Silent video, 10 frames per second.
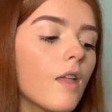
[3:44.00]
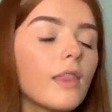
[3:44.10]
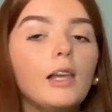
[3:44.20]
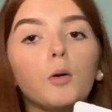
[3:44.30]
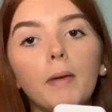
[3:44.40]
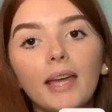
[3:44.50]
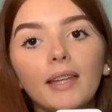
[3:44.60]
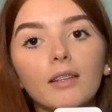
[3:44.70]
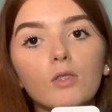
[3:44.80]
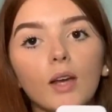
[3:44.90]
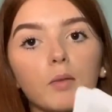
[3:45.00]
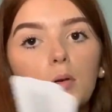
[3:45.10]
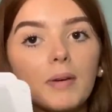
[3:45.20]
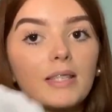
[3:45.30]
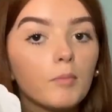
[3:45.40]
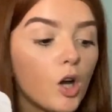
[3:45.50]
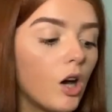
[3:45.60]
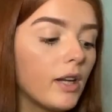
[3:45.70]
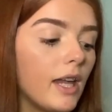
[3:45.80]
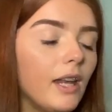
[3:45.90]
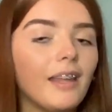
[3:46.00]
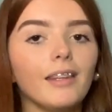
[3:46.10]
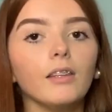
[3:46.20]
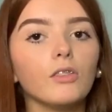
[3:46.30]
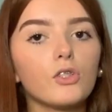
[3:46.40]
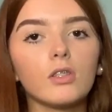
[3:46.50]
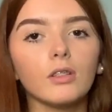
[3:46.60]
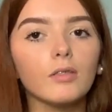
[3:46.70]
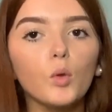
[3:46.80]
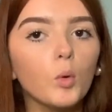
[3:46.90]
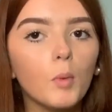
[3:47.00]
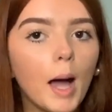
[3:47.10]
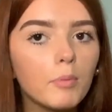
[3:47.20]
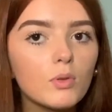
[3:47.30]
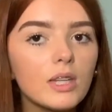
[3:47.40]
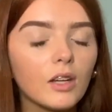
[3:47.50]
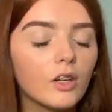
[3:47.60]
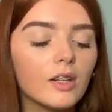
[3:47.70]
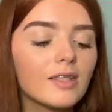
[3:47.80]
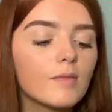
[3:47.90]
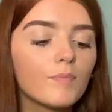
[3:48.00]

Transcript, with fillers: The little pins, so I can put my SIM card in, and then just the normal Apple stickers.